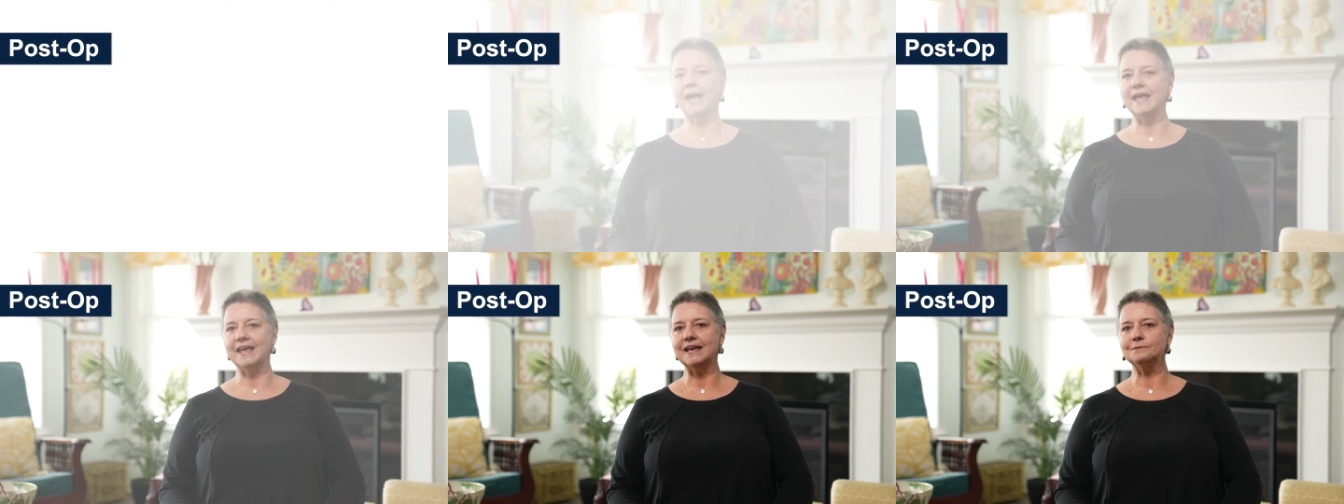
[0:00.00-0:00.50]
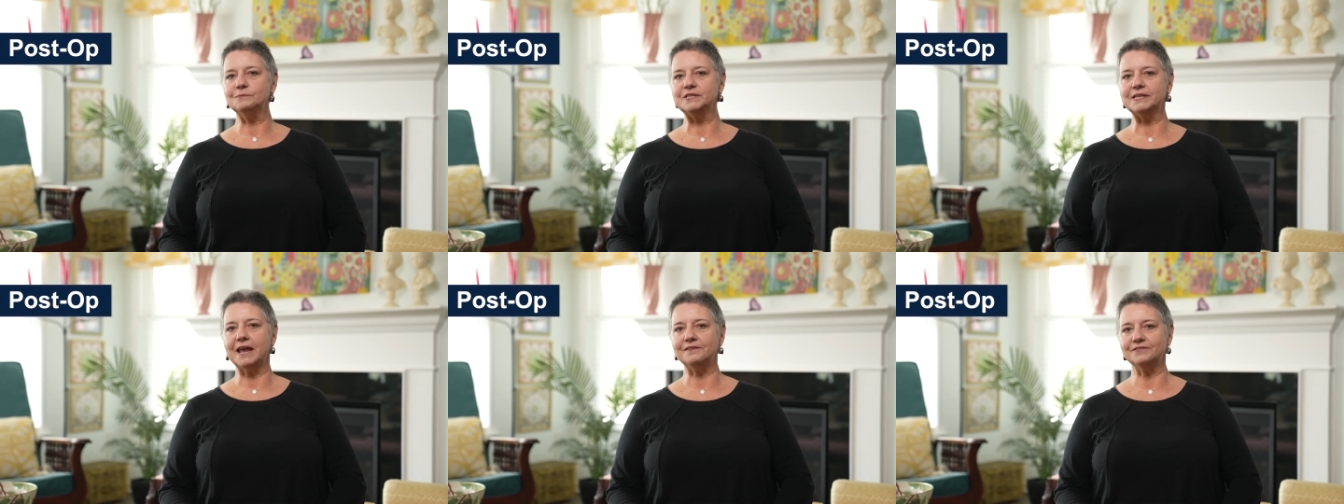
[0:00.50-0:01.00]
I am
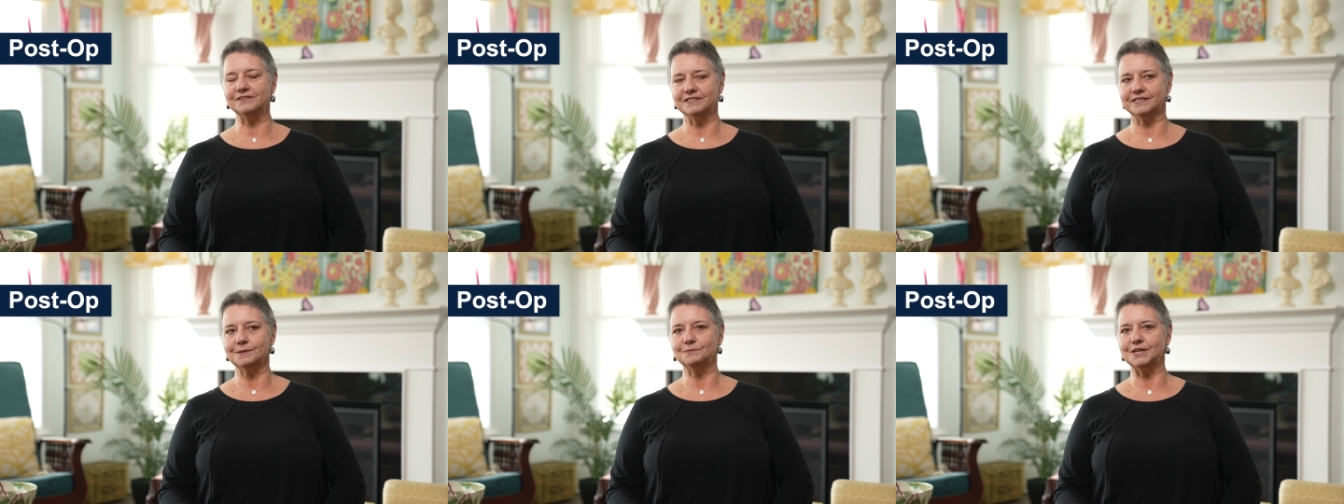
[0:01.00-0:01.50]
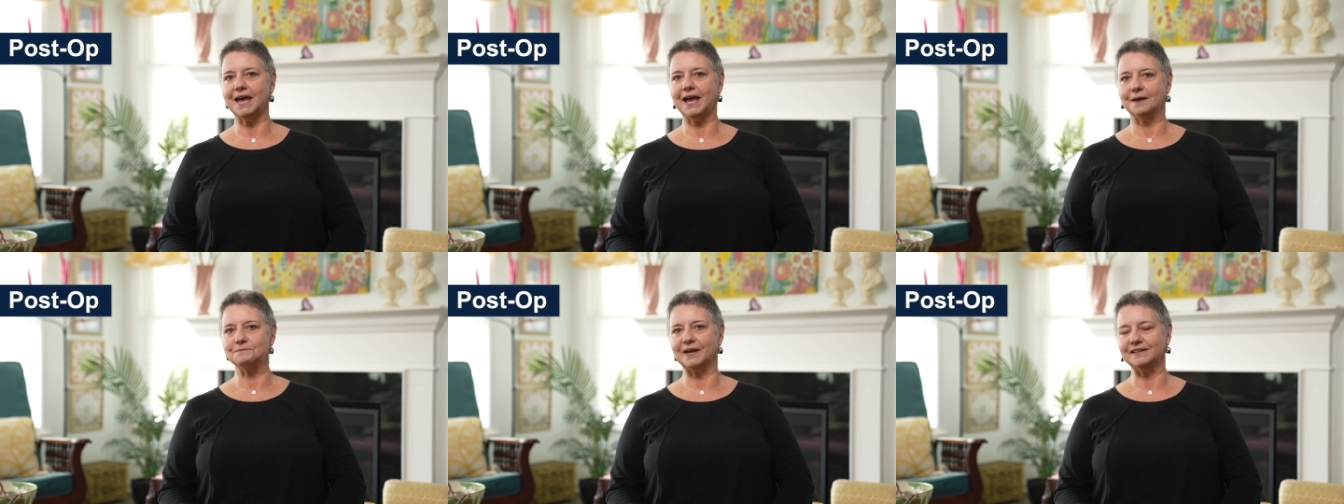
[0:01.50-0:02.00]
saving some
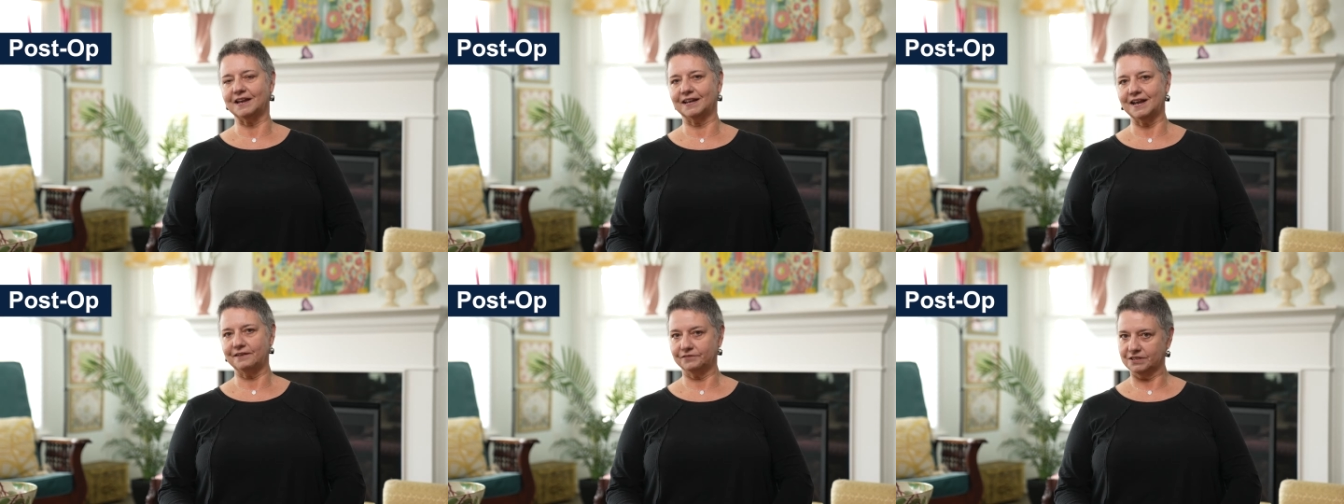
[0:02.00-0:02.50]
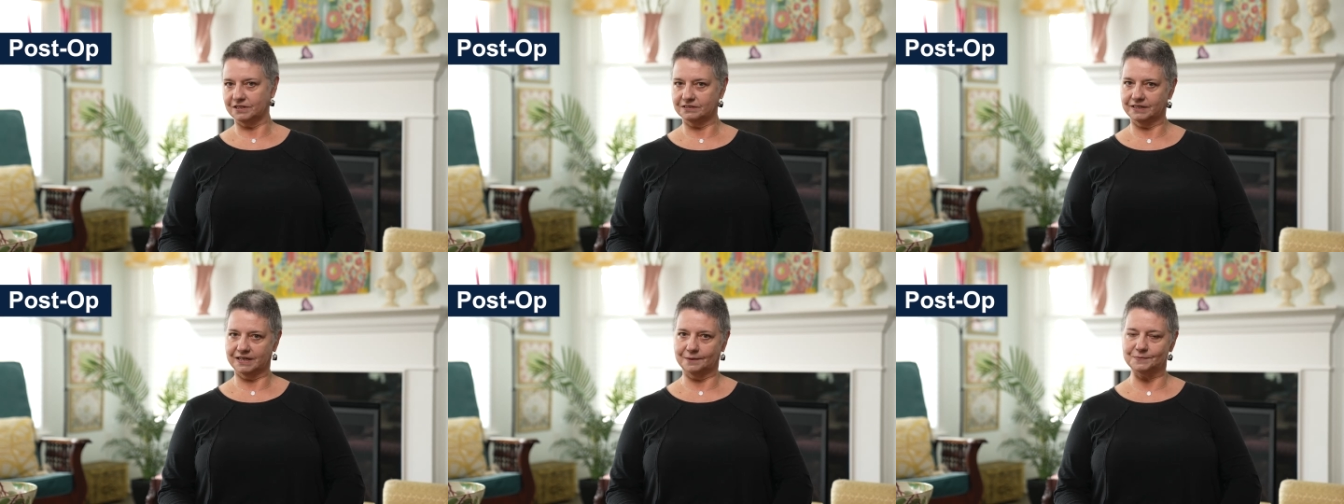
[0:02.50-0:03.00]
time by not having to
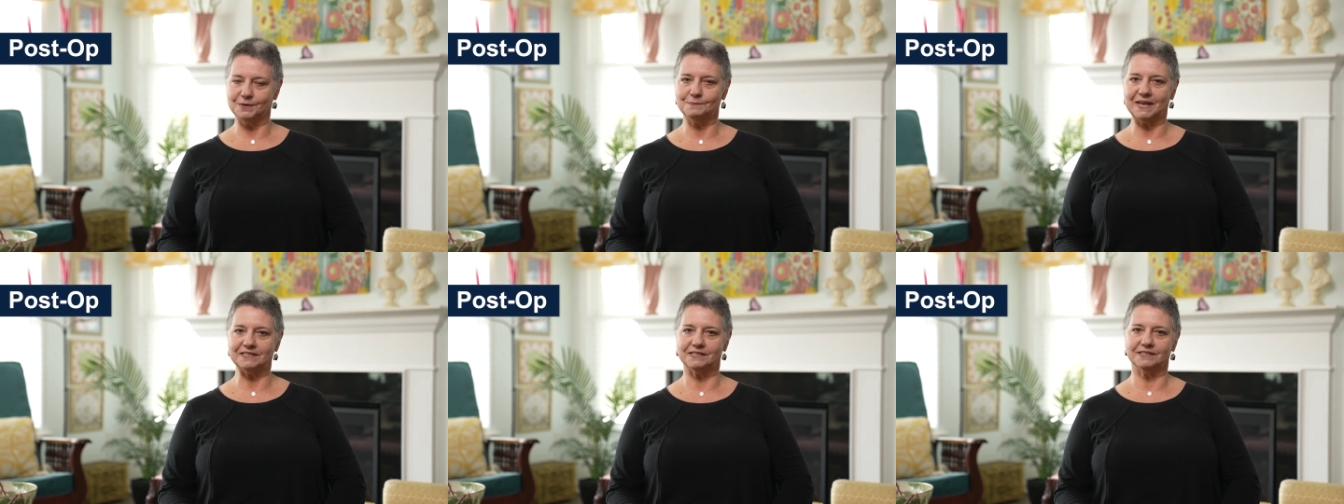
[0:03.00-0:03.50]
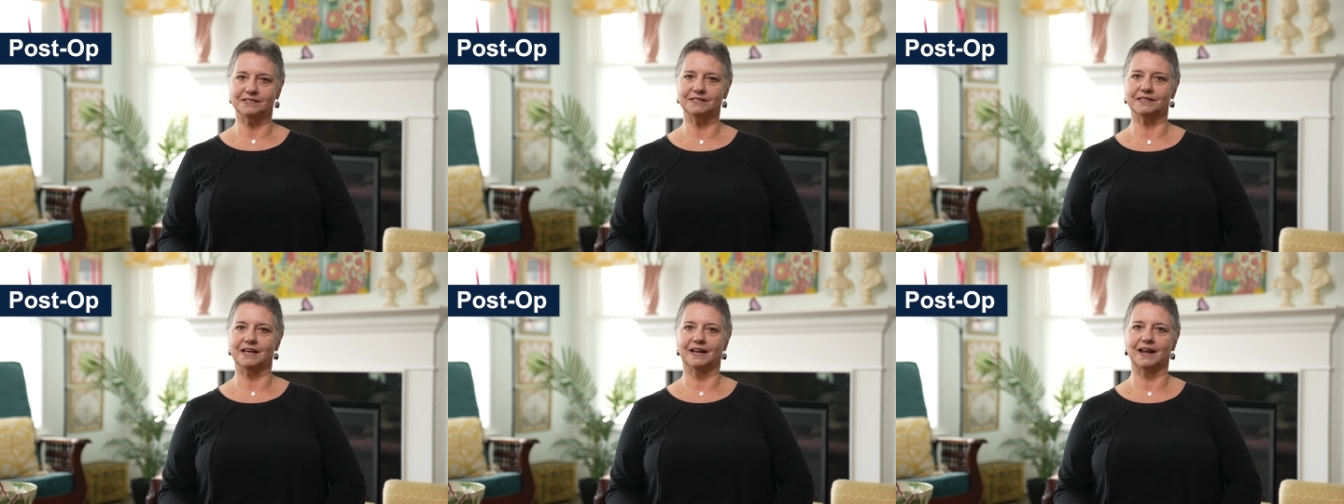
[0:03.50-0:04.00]
clean up the messes
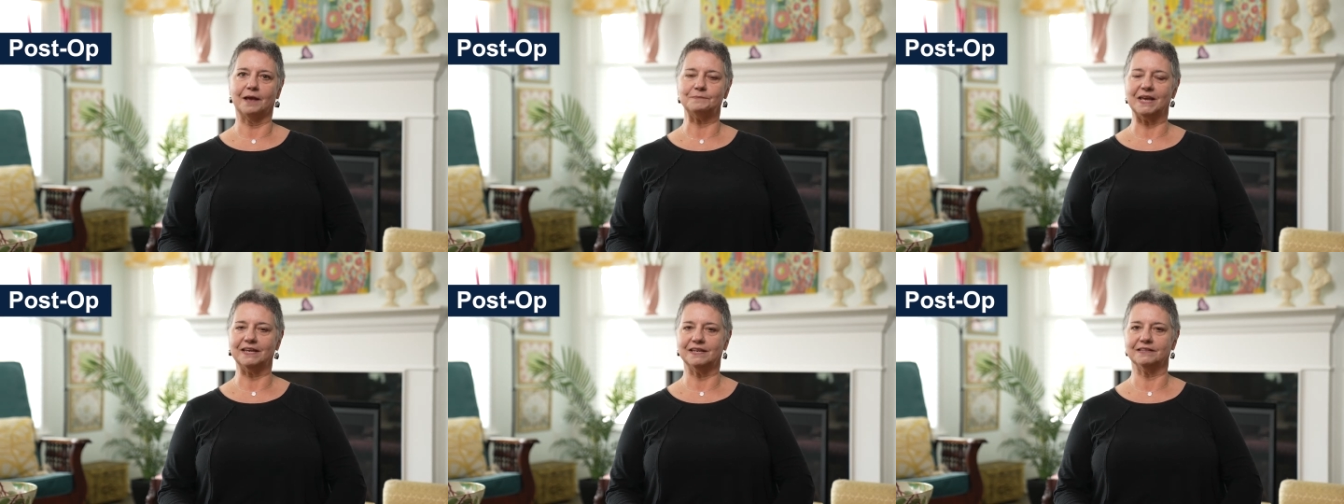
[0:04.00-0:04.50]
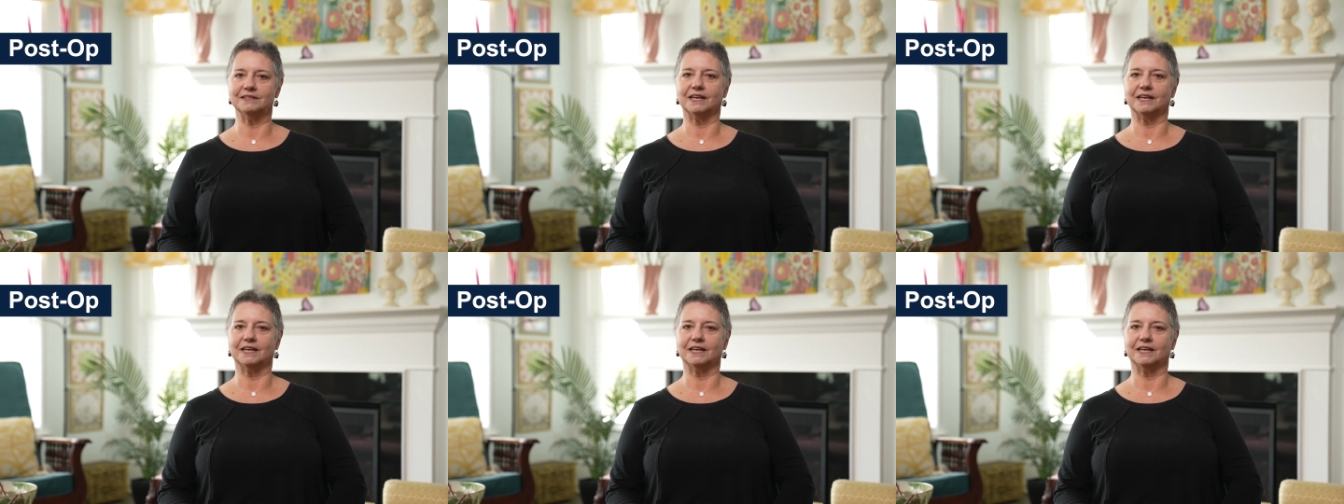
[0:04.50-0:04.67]
that I make in the